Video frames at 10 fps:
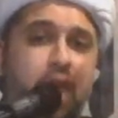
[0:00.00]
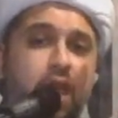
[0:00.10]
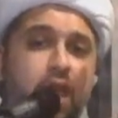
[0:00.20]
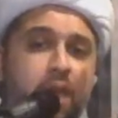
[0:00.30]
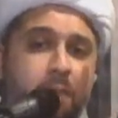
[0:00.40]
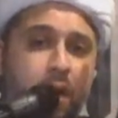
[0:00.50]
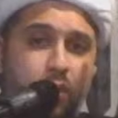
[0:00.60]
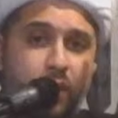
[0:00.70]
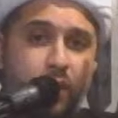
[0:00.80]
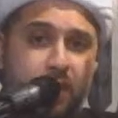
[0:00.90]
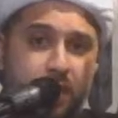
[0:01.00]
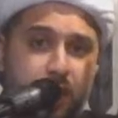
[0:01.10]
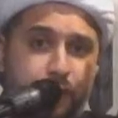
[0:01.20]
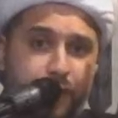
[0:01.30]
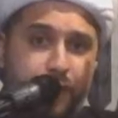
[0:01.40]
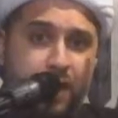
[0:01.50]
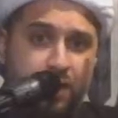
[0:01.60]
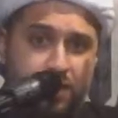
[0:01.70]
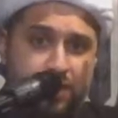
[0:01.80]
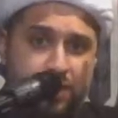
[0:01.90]
ilm within their
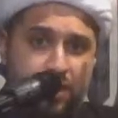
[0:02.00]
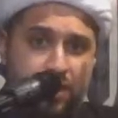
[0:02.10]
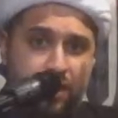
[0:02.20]
fields.